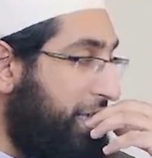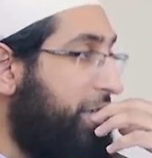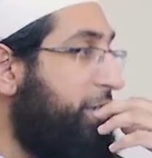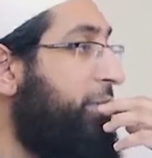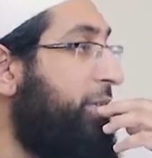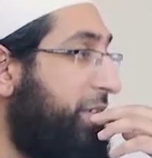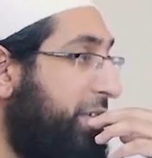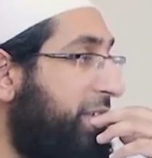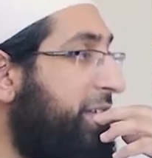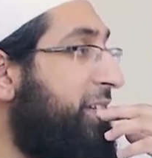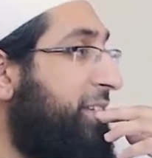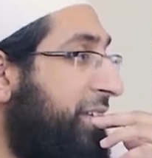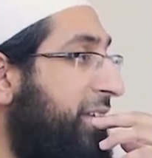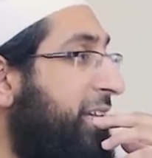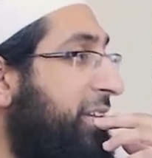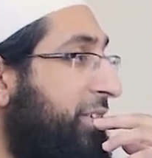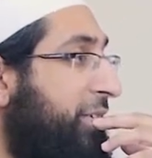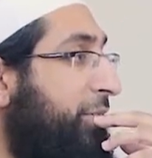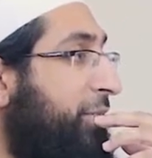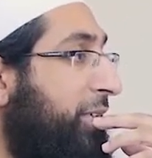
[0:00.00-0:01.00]
Antimony,
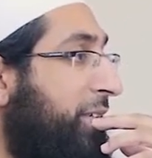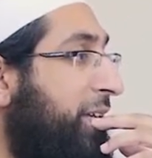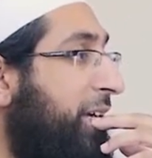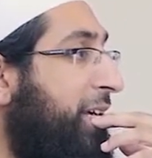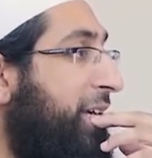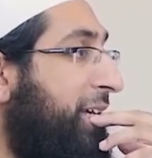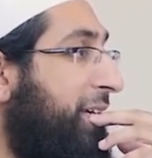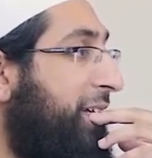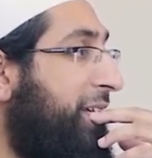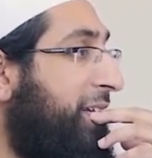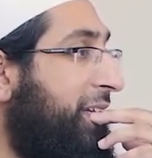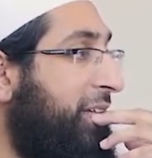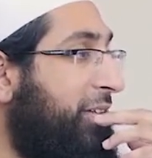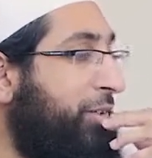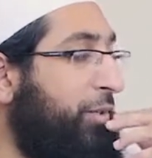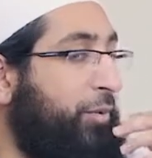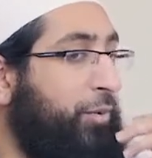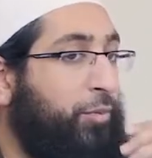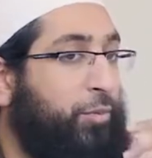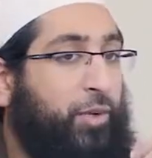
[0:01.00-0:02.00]
yes, that's the one, yeah,
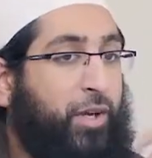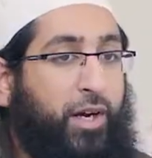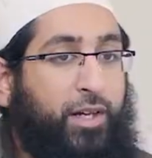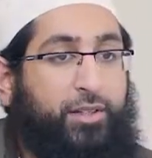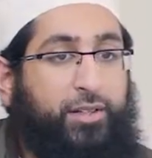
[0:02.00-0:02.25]
that's the one.